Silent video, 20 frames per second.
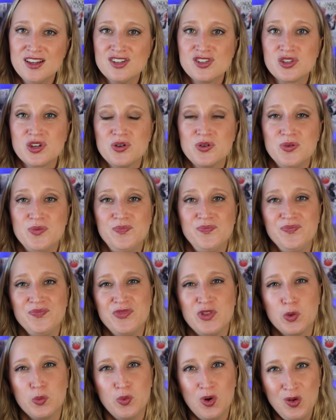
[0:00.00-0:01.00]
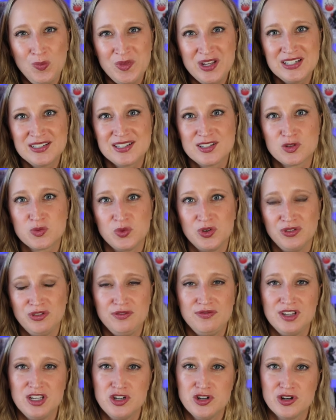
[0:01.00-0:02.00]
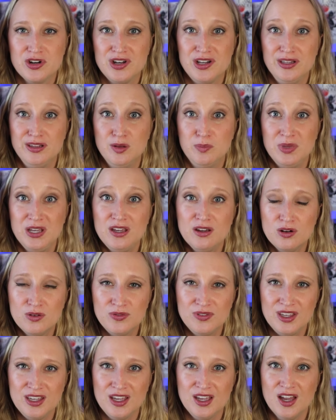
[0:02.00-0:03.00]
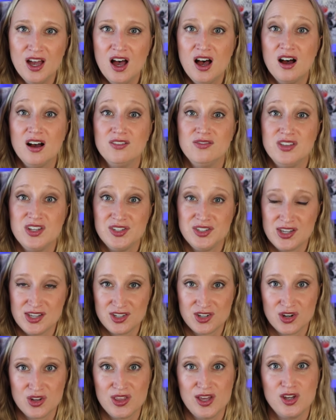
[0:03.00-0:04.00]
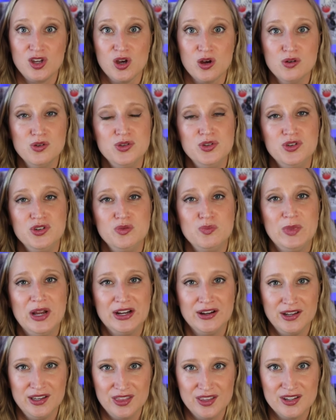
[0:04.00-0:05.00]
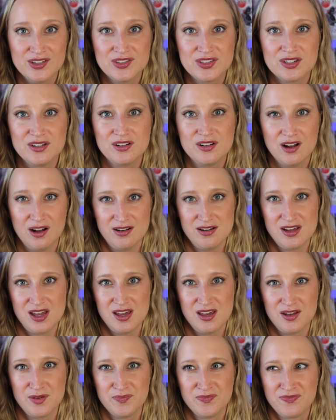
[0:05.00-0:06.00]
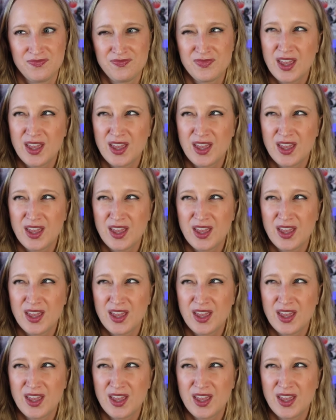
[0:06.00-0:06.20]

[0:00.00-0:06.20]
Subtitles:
So the romance is really featured in the POV of the sister that goes to marry this god king.